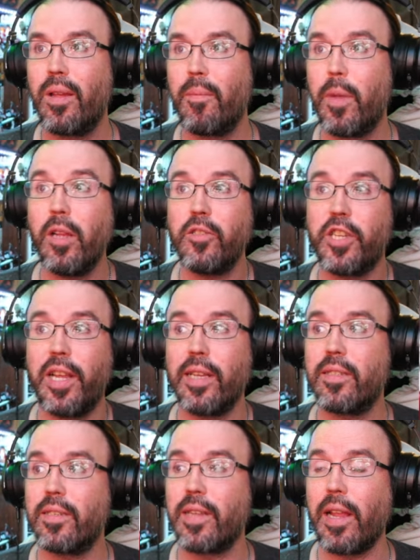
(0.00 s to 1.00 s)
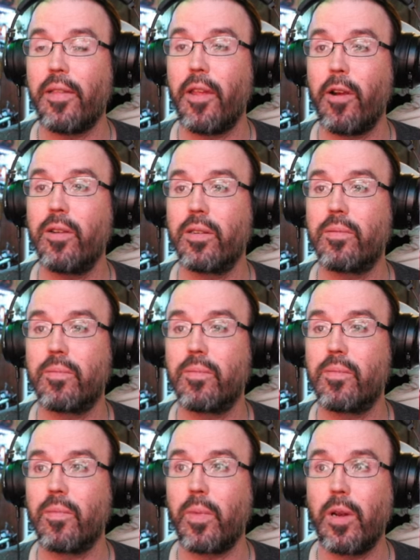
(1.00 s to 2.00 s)
but she gets to stand there and
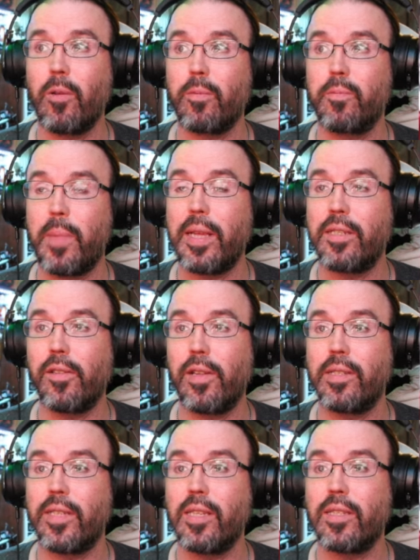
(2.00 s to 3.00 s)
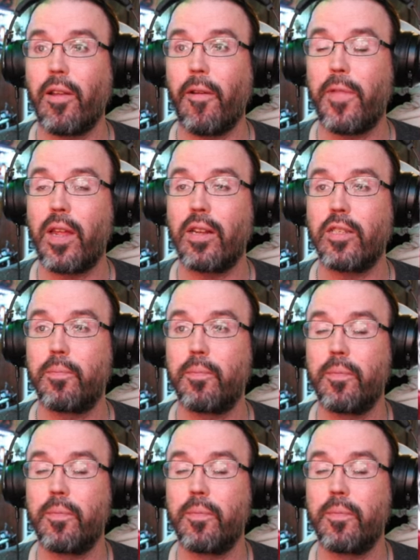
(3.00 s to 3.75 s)
you know basically say stuff that is